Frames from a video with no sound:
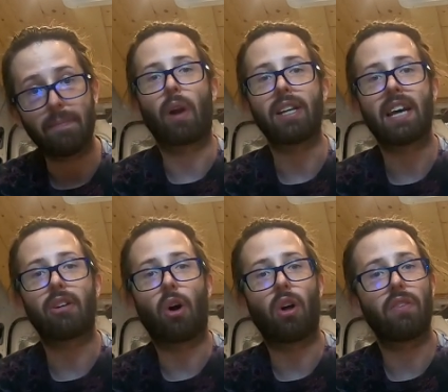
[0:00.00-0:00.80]
Write
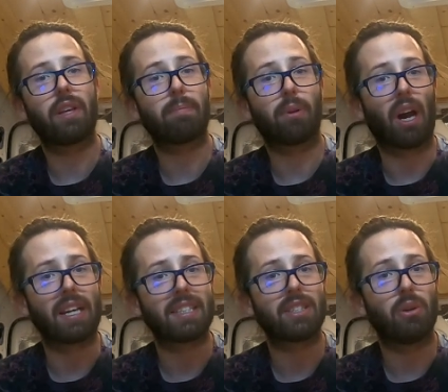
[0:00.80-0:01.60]
down all of the
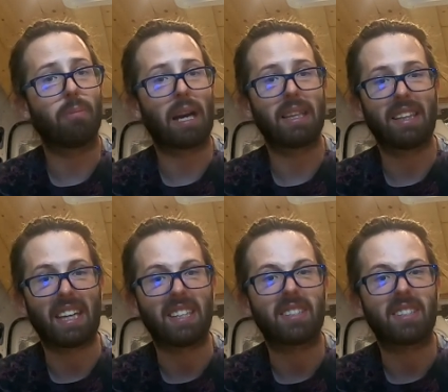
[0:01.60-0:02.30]
appliances you might need,